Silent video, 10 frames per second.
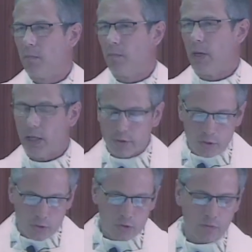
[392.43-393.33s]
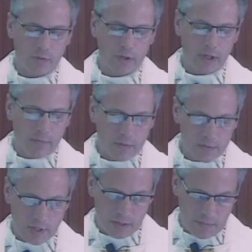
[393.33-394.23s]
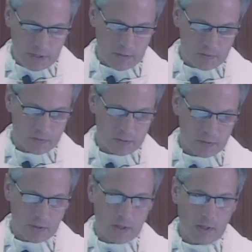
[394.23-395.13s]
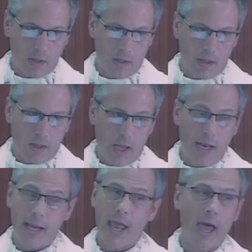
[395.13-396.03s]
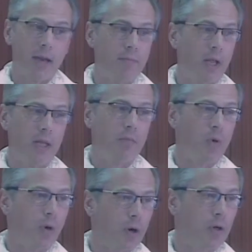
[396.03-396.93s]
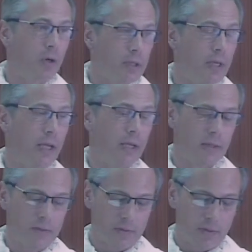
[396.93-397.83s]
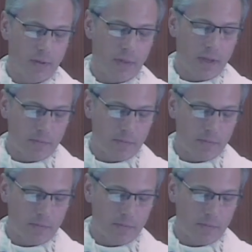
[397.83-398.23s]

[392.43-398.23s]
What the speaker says: but he learned to forgive his enemies, and he had many more good days than